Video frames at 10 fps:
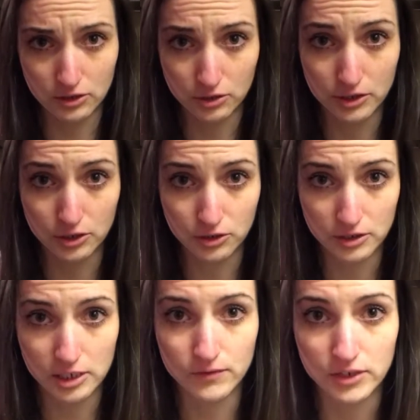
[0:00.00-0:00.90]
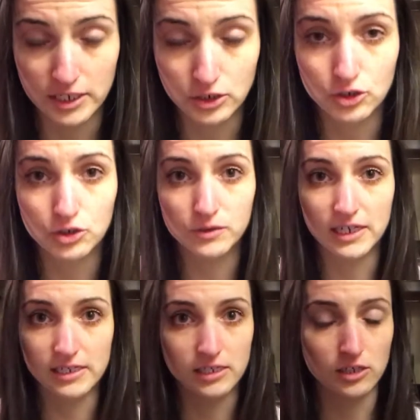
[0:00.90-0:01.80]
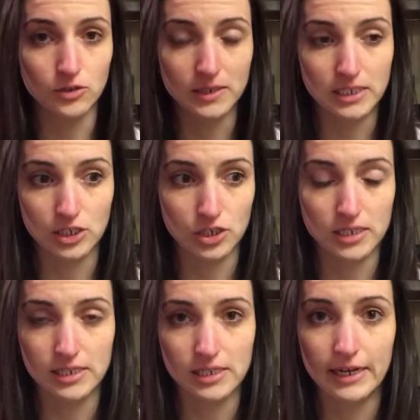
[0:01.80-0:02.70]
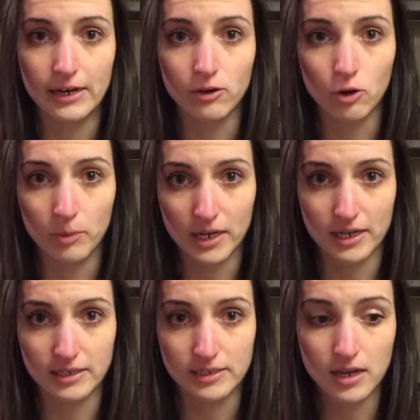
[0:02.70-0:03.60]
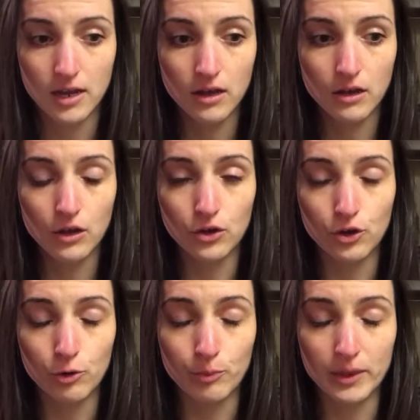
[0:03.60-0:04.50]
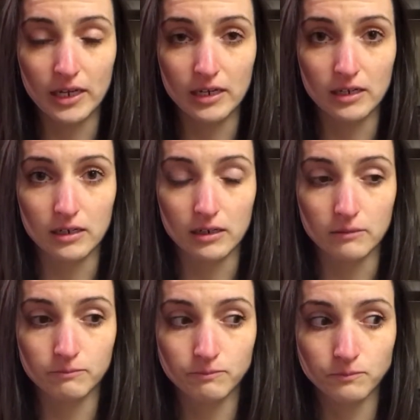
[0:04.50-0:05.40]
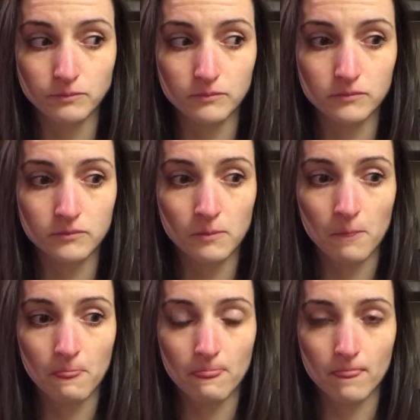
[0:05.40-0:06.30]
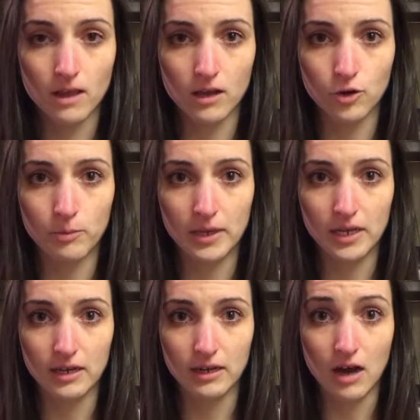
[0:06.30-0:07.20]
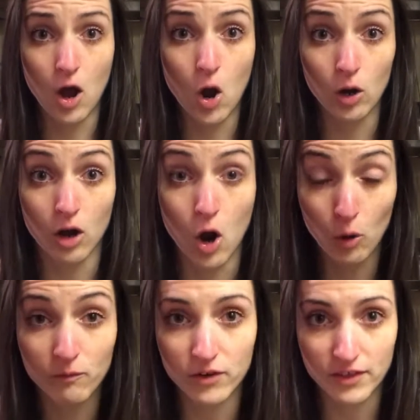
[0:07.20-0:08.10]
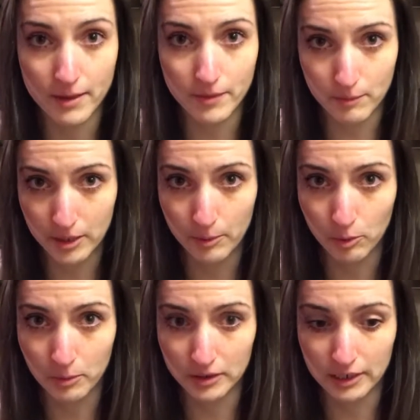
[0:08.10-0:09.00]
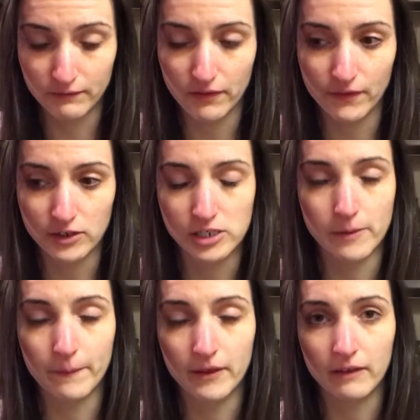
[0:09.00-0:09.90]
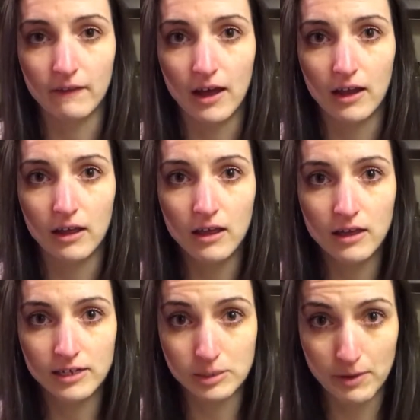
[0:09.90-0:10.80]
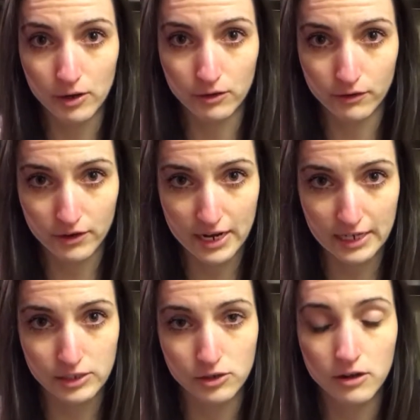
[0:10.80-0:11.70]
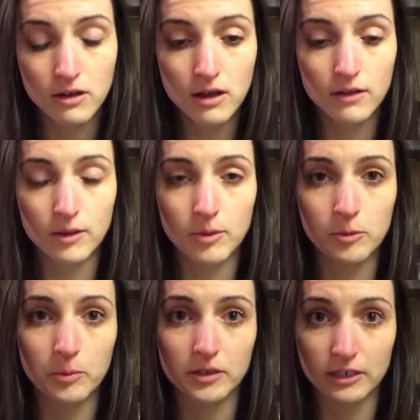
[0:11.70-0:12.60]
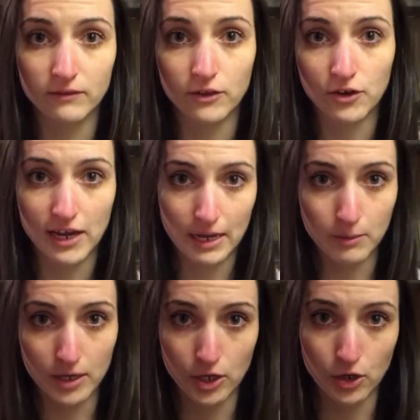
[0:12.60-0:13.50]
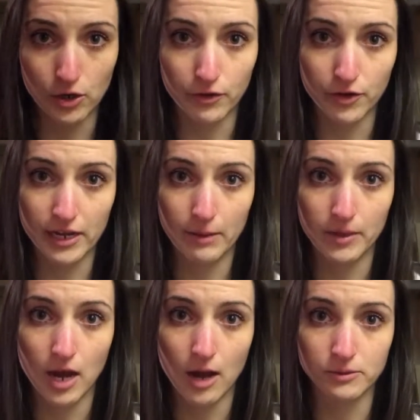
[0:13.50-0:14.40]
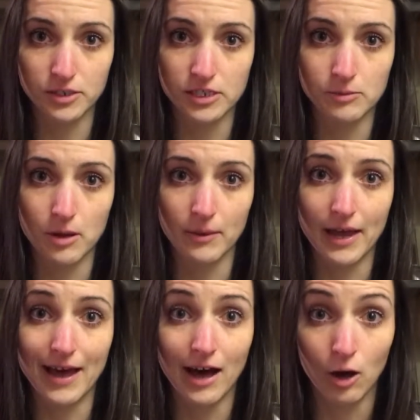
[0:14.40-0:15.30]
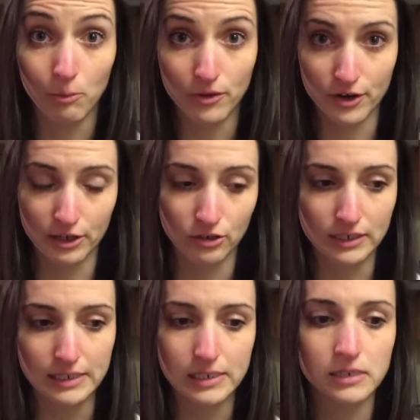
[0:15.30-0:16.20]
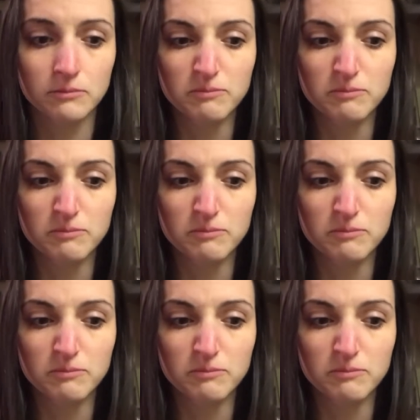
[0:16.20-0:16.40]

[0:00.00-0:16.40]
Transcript: Jude and you do things for St. Jude, they see you as just this hero, because you're being a hope for them, that people believe that there's something that is better than their cancer, that people believe that there can be a cure and there can be options to be able to help their illness.